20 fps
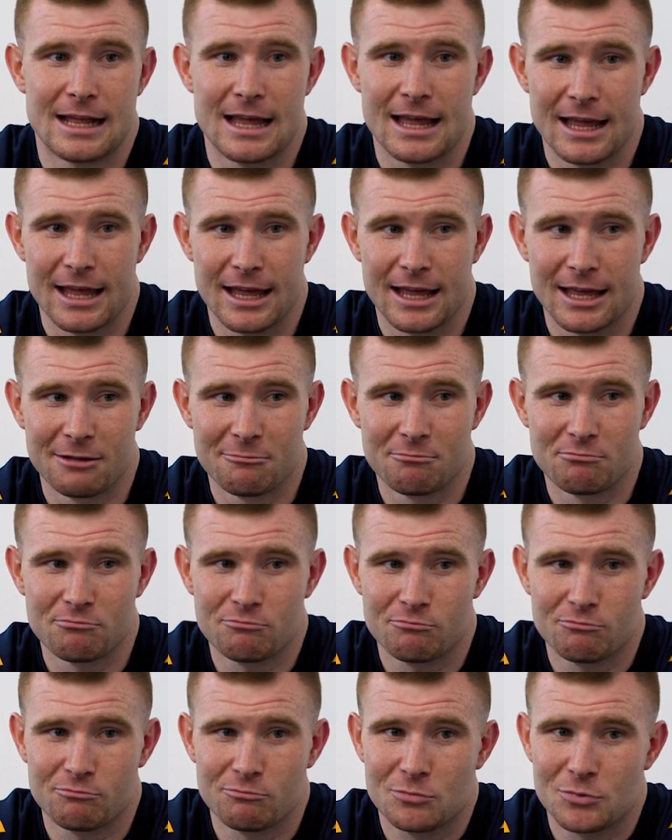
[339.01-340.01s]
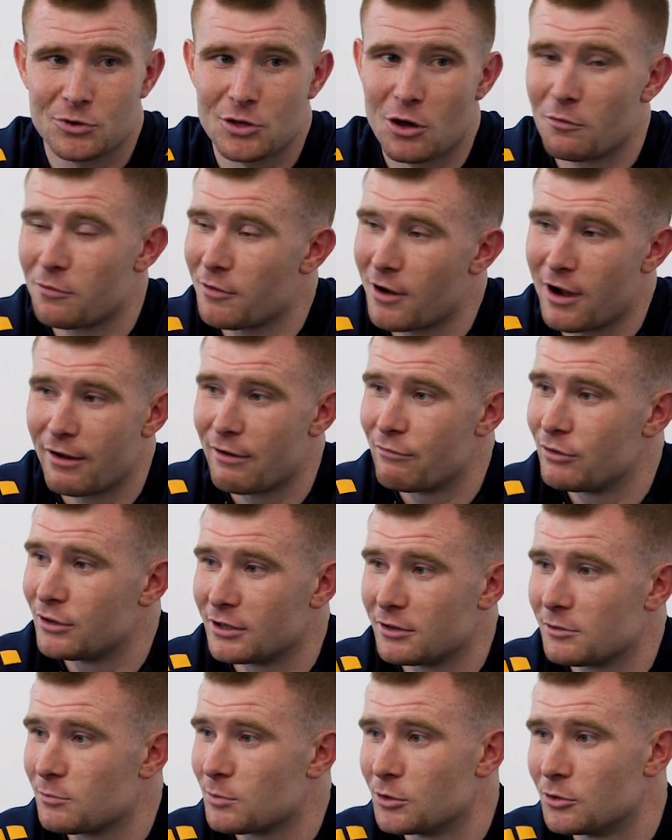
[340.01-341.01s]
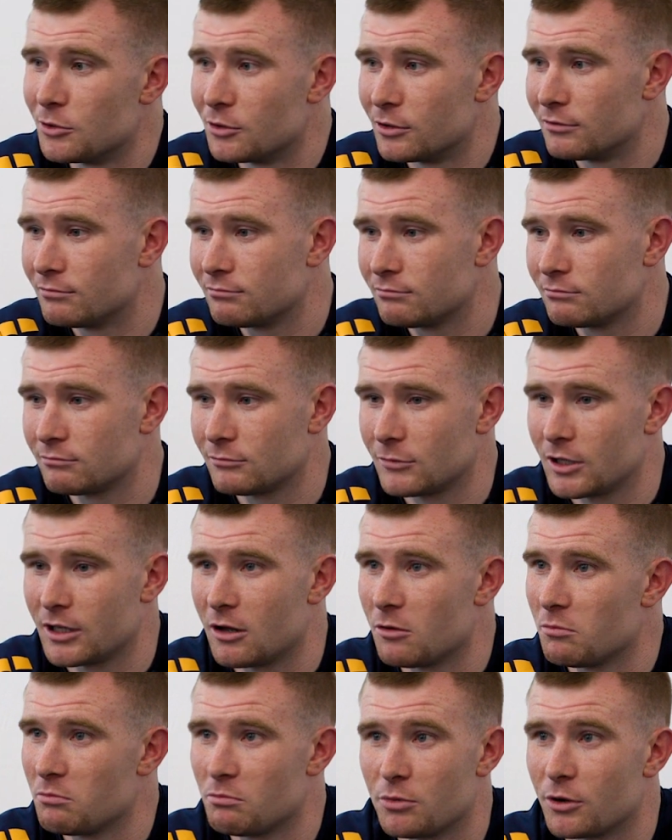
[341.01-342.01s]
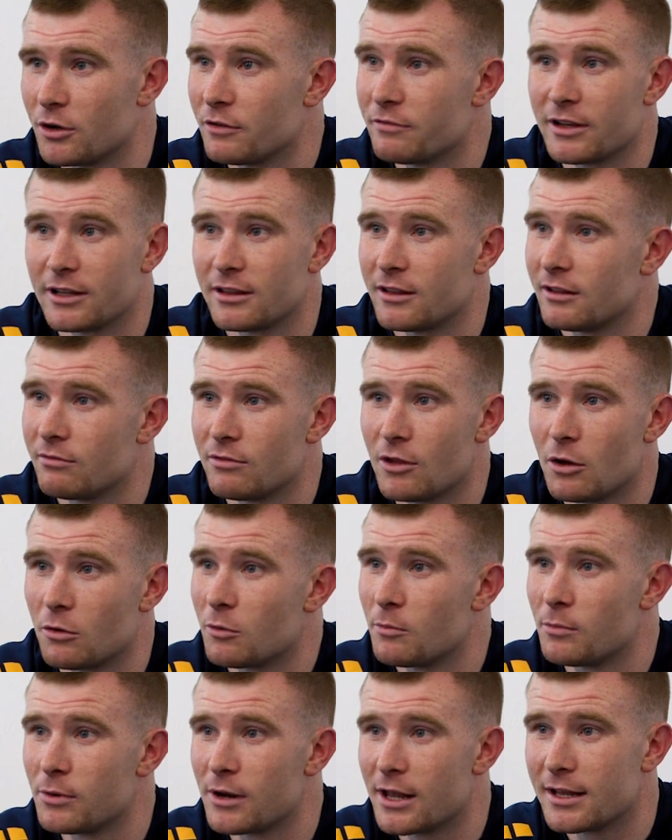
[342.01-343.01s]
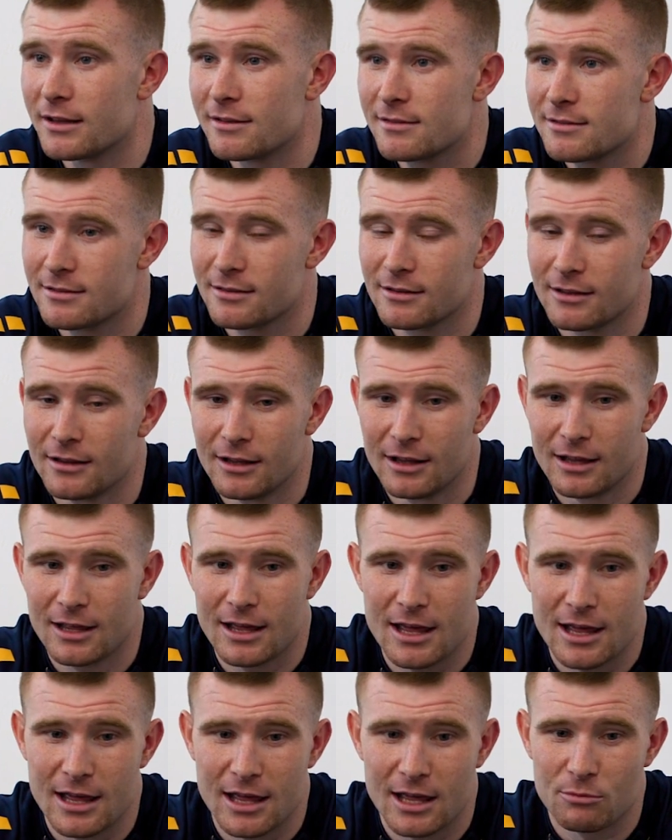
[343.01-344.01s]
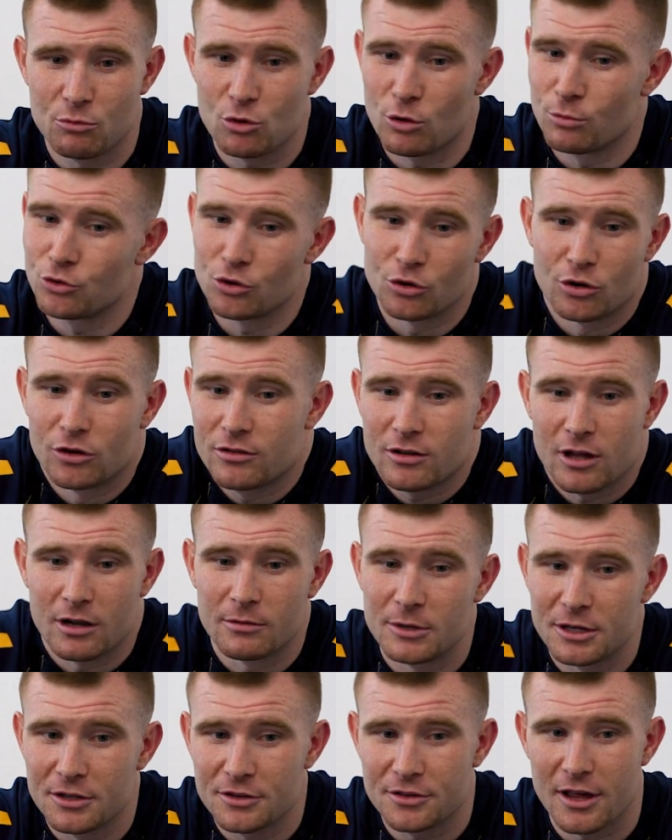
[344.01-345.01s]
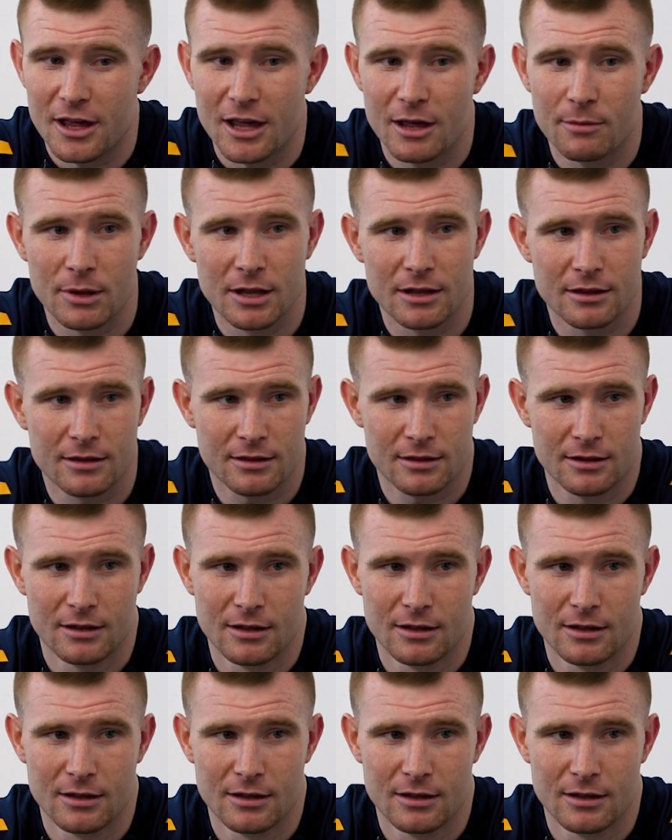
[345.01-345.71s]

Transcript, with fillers: Um, so far everything's been done, you know, perfect, no complaints. Um, so I'm sure it's going to be the same and.